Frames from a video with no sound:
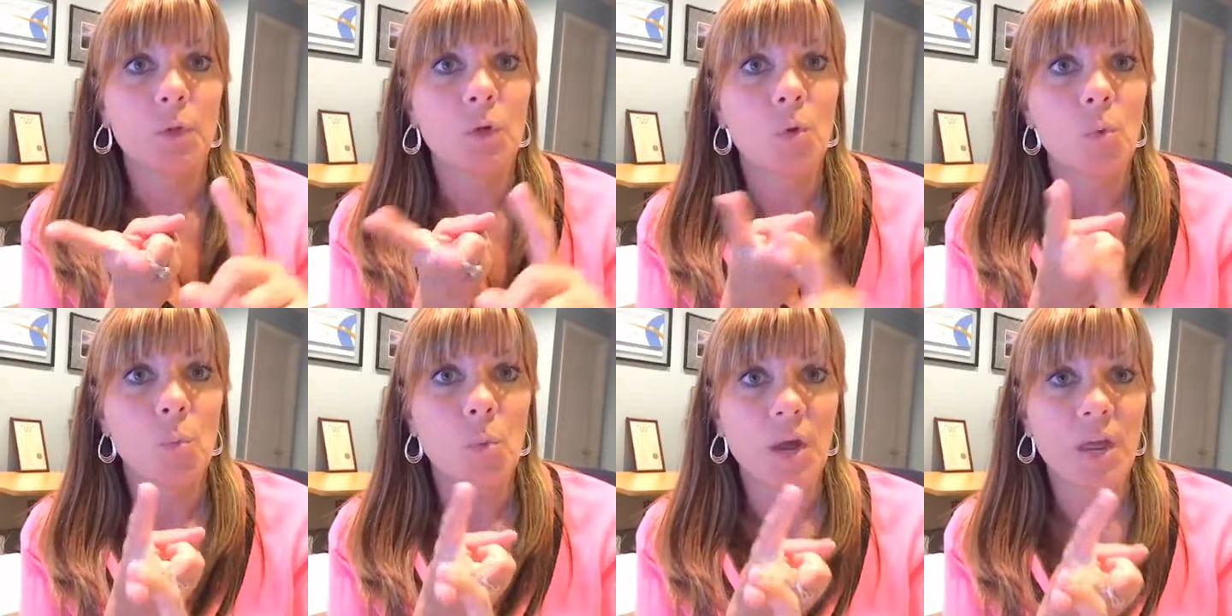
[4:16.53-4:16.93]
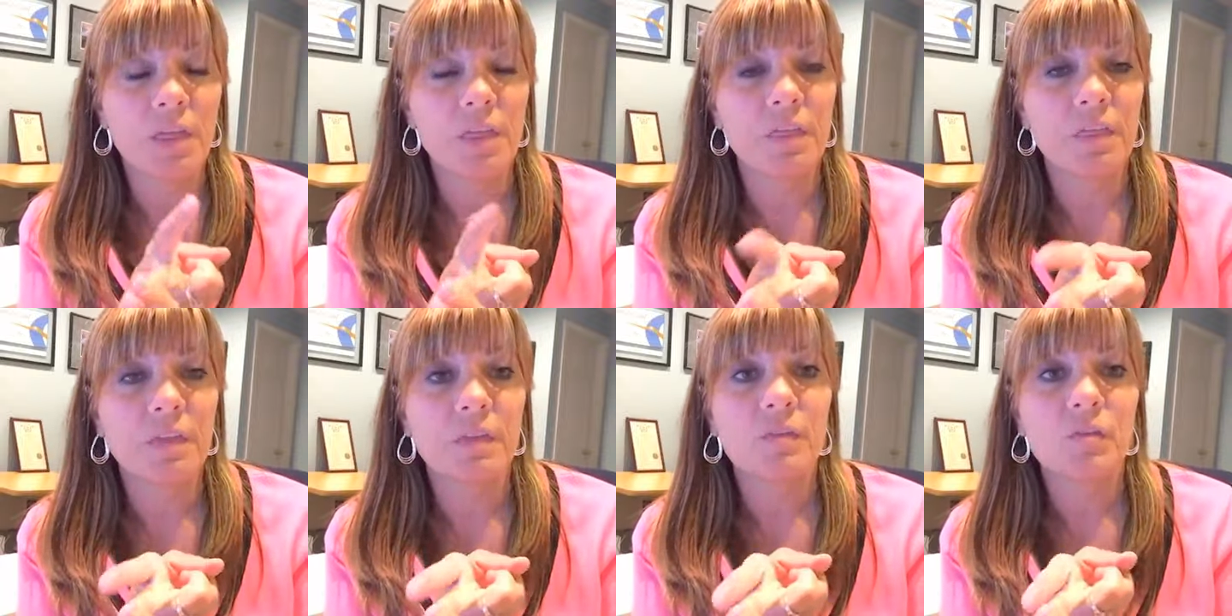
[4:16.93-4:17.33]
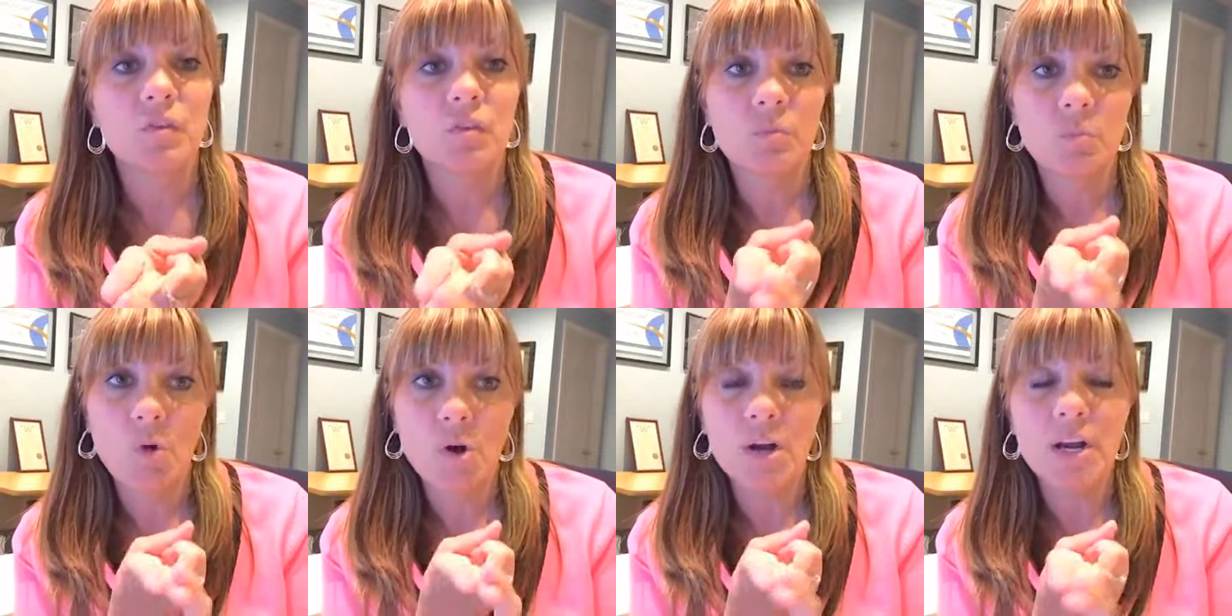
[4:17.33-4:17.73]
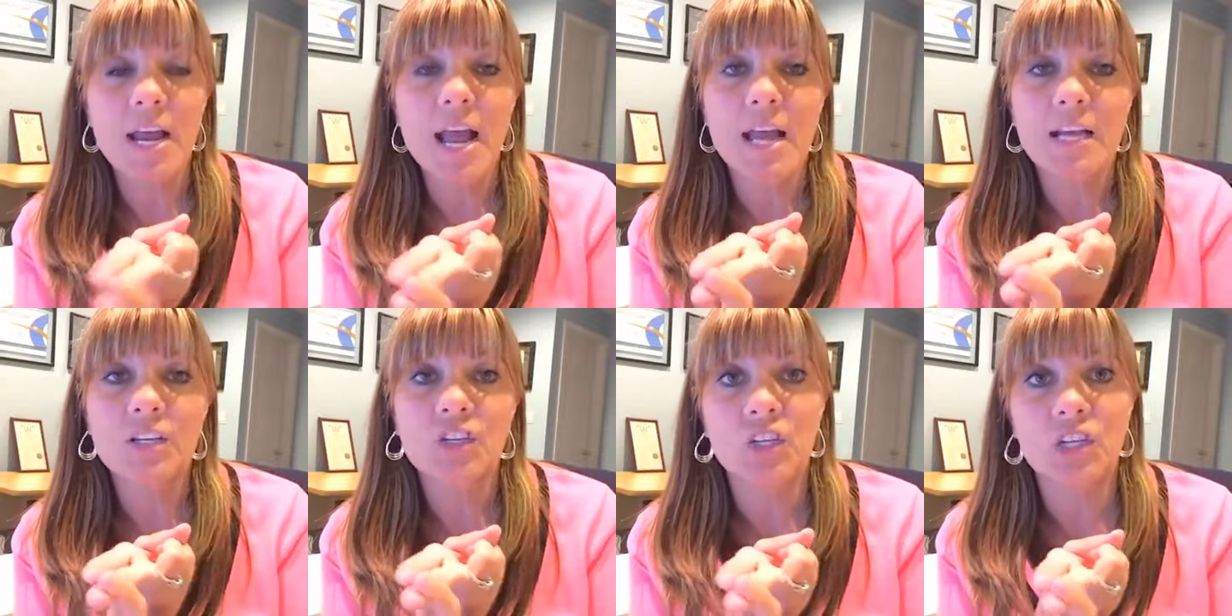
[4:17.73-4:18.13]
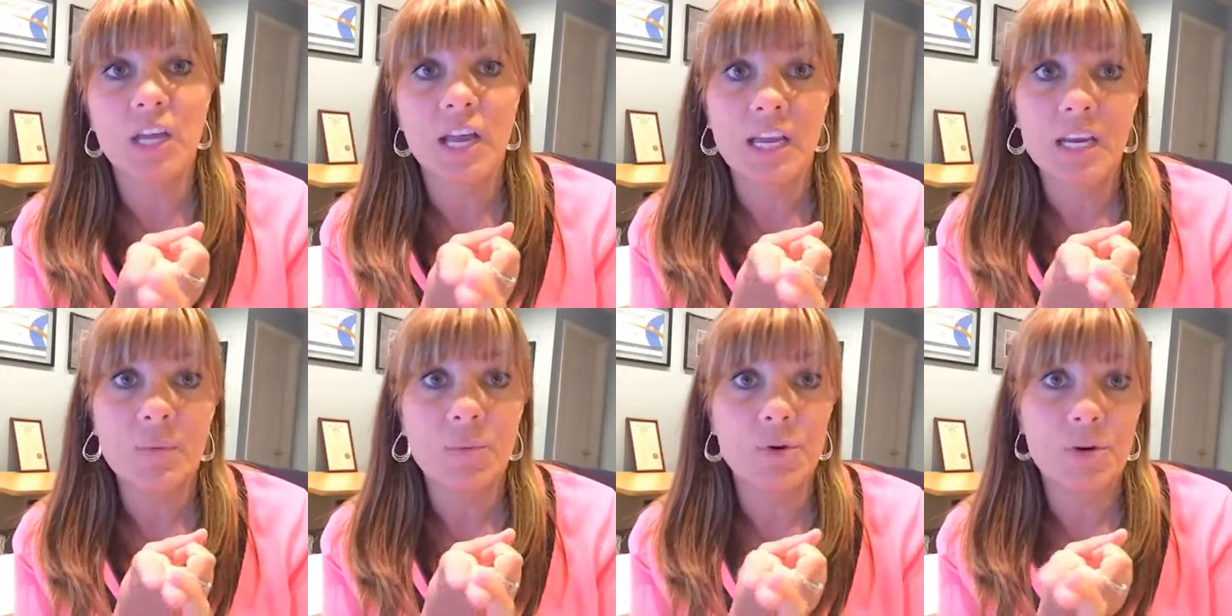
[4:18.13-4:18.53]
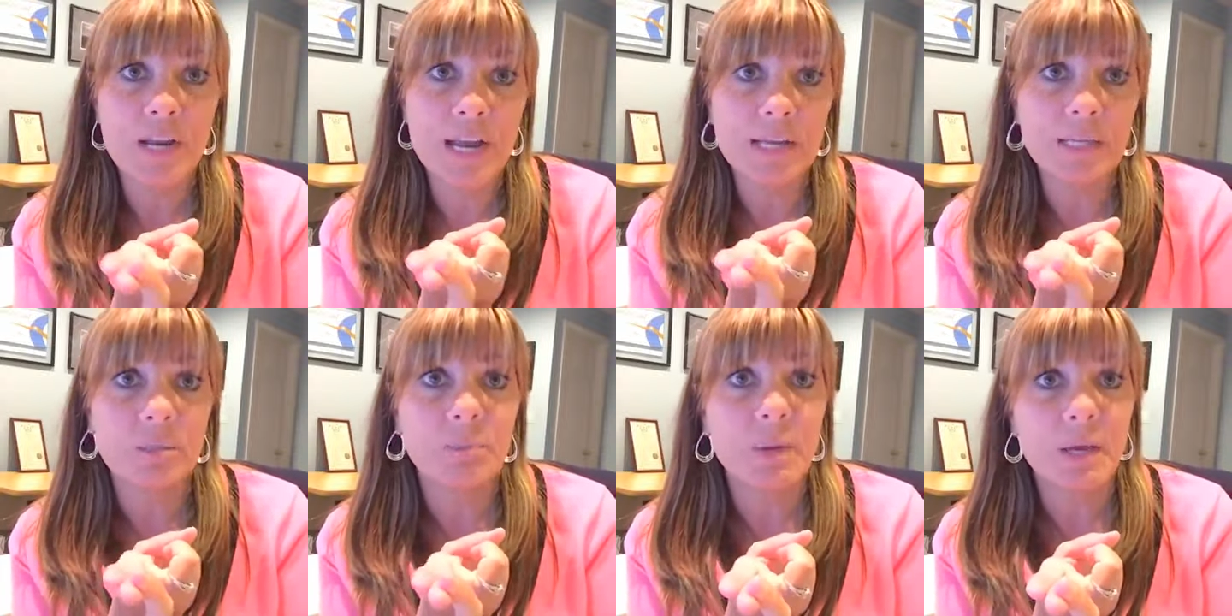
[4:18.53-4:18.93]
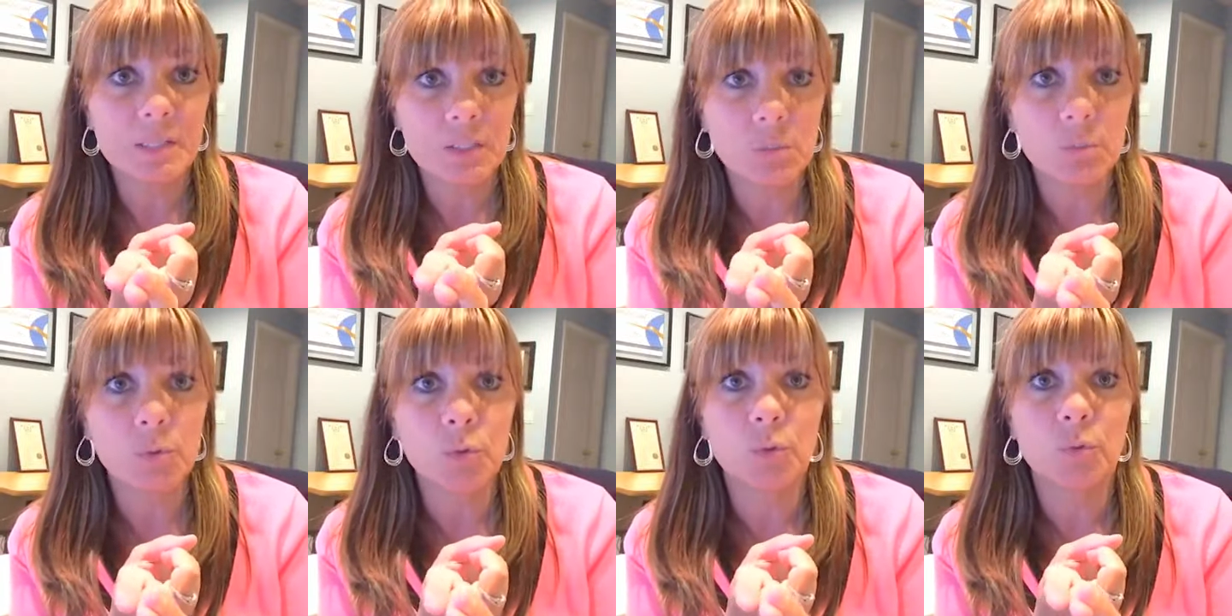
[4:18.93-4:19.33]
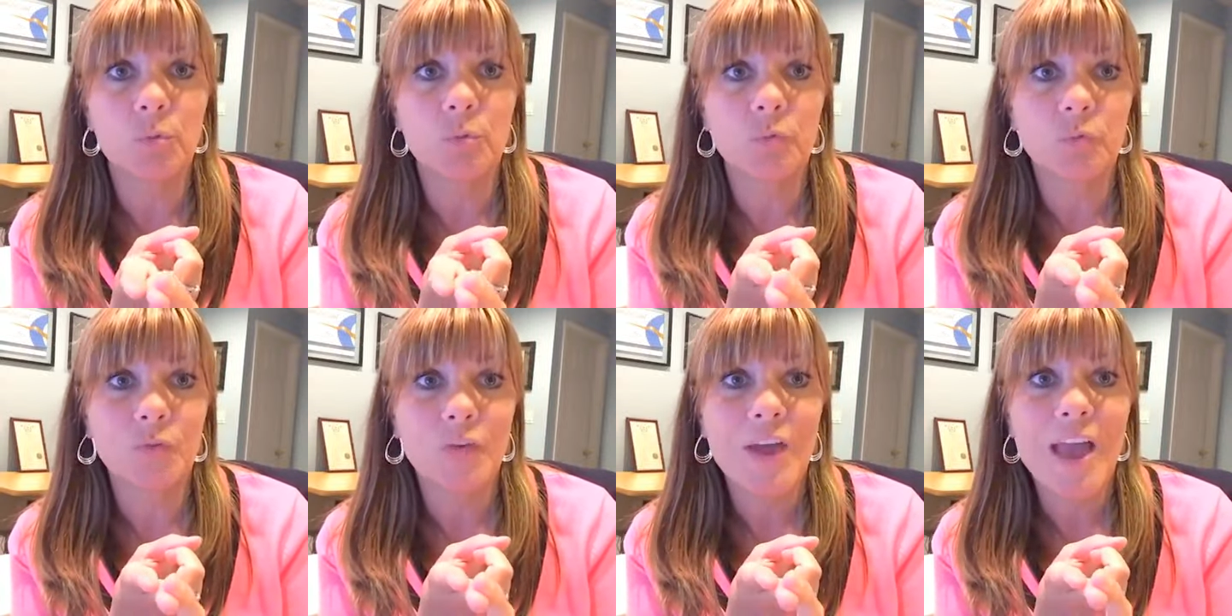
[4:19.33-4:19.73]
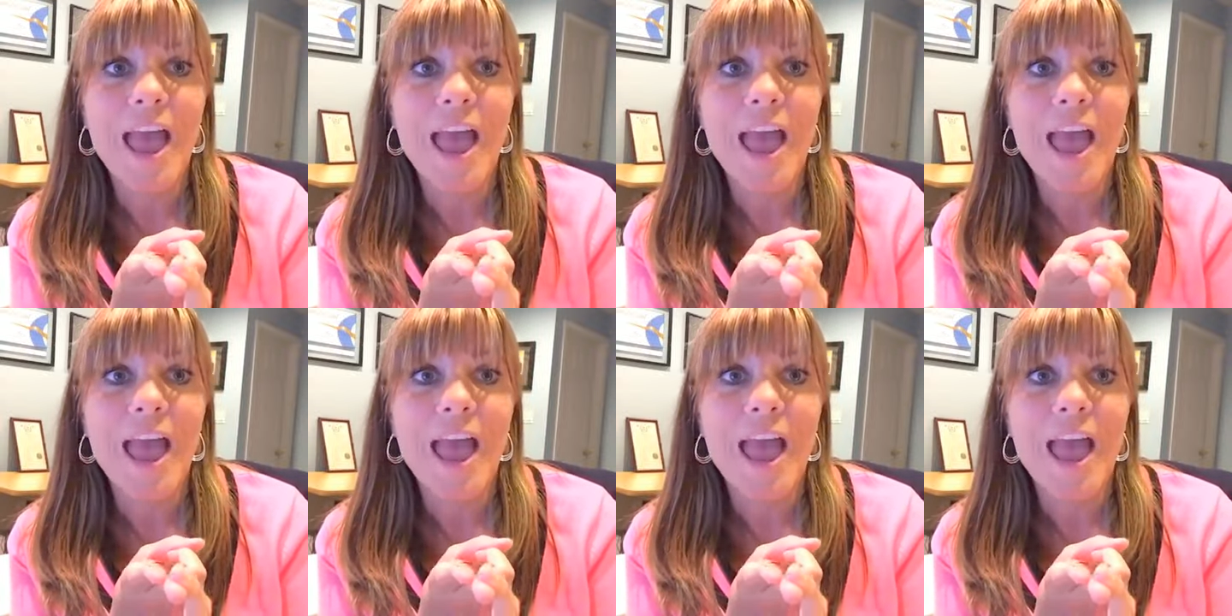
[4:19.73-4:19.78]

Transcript: with smart action item or next best move.